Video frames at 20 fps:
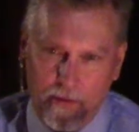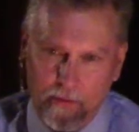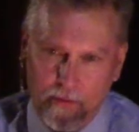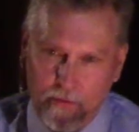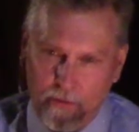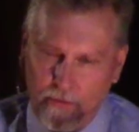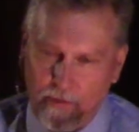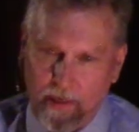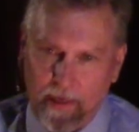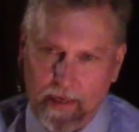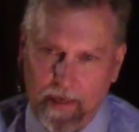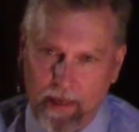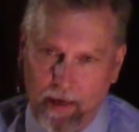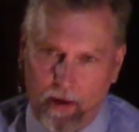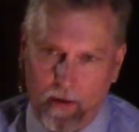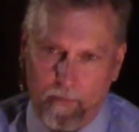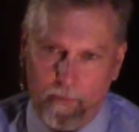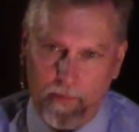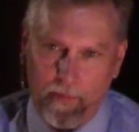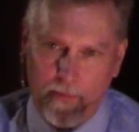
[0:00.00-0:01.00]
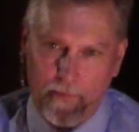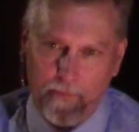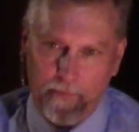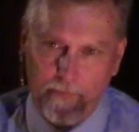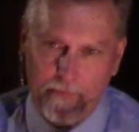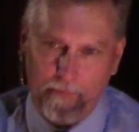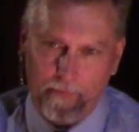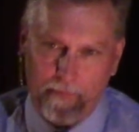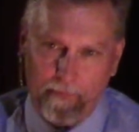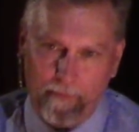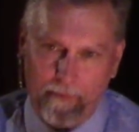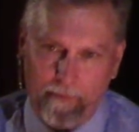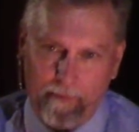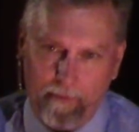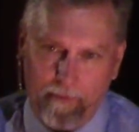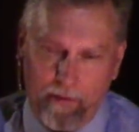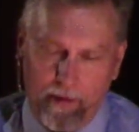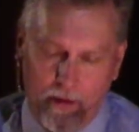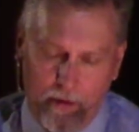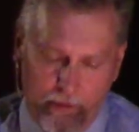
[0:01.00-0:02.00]
who need help.
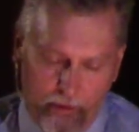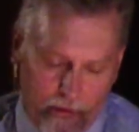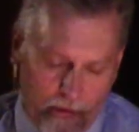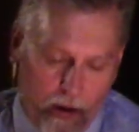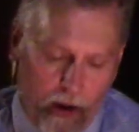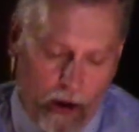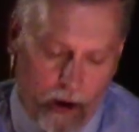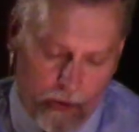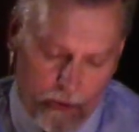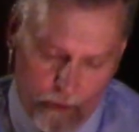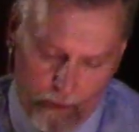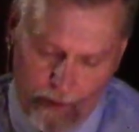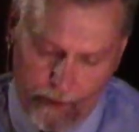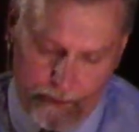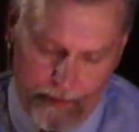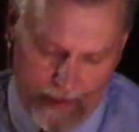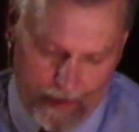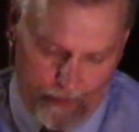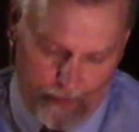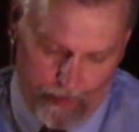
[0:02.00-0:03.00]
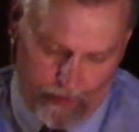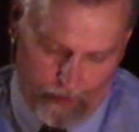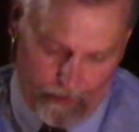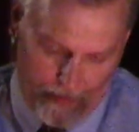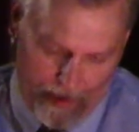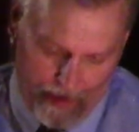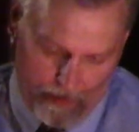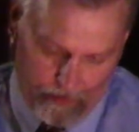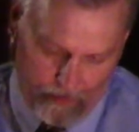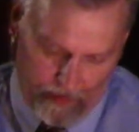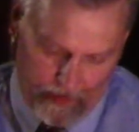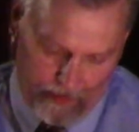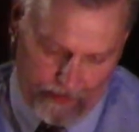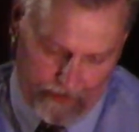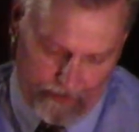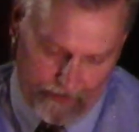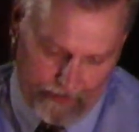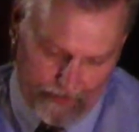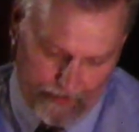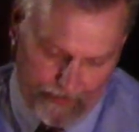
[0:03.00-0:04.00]
There are hungry people around us.